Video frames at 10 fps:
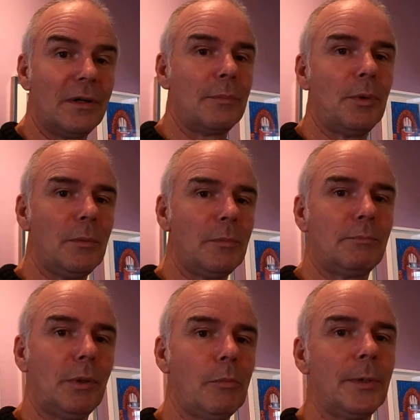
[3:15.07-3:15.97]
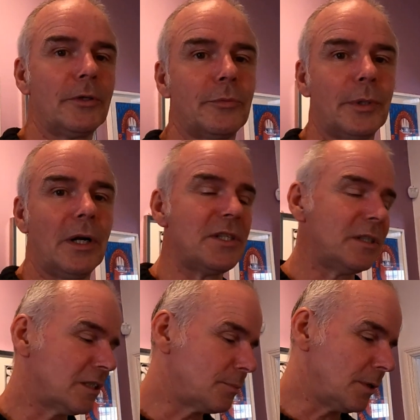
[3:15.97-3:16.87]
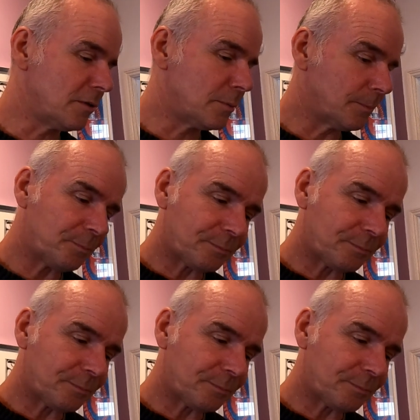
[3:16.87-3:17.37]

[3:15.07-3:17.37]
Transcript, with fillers: I think probably probably because of pricing, I suppose, but